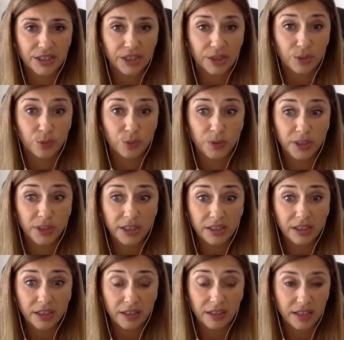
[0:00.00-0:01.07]

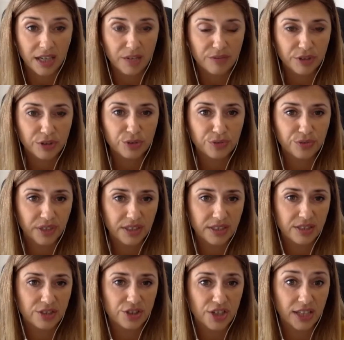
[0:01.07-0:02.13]
we are having to
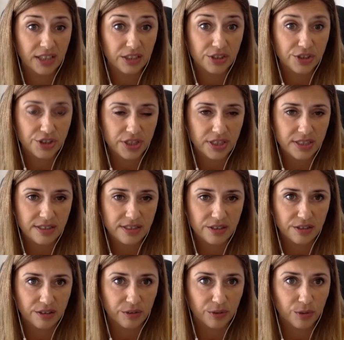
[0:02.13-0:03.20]
face challenges
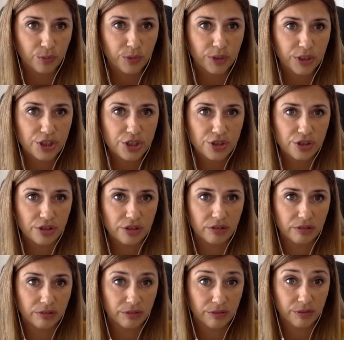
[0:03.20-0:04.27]
which
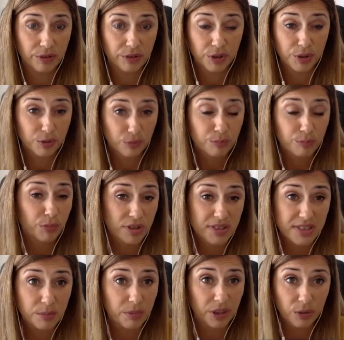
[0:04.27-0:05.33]

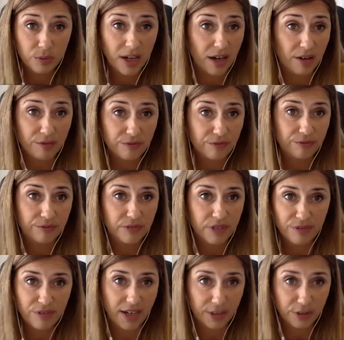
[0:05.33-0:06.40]
possibly we have
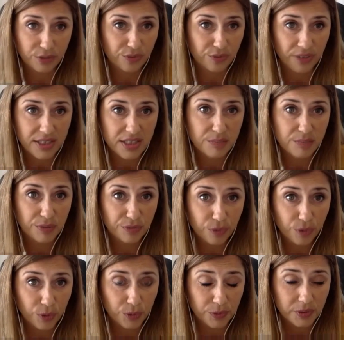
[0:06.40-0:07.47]
never had to face
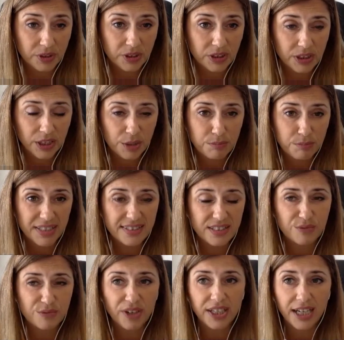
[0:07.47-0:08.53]
before. But
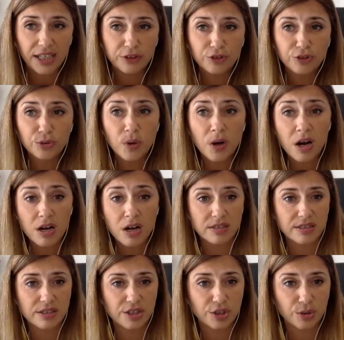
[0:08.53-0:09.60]
if I had to
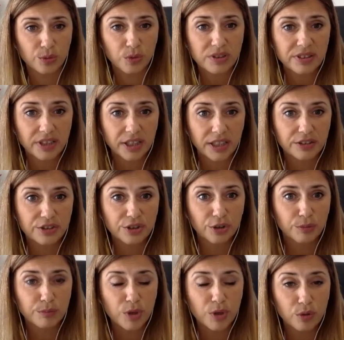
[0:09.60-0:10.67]
ask you, what are your
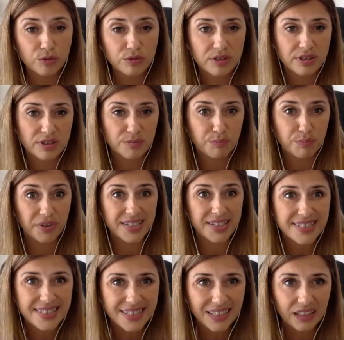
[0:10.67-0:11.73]
most
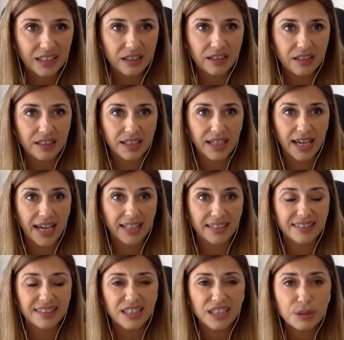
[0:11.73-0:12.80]
pressing and
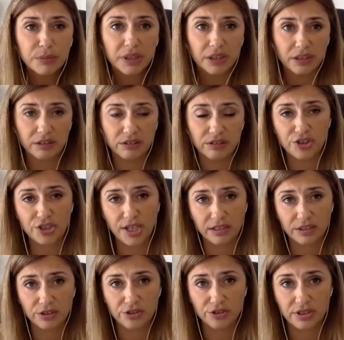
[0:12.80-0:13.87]
imminent
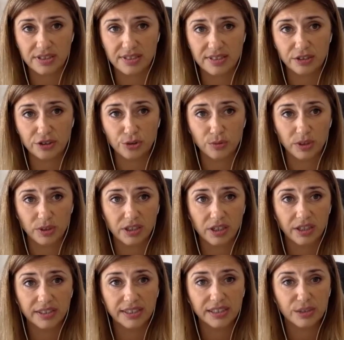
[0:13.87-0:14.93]
challenges that you are
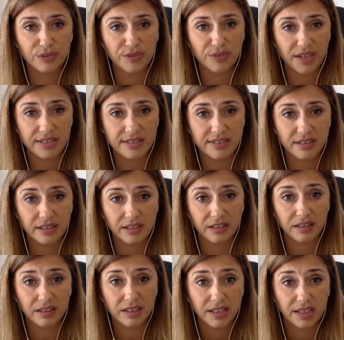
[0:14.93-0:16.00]
currently facing
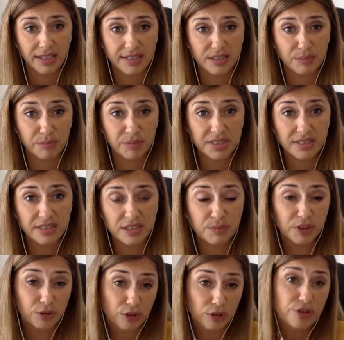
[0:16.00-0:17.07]
as a business,
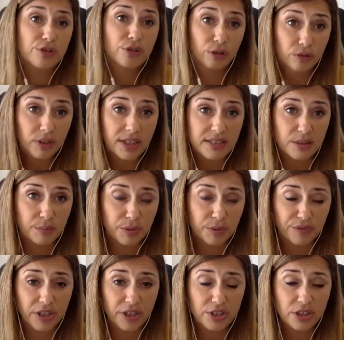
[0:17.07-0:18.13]
but also as a
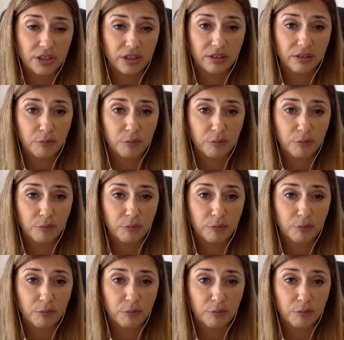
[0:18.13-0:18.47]
professional?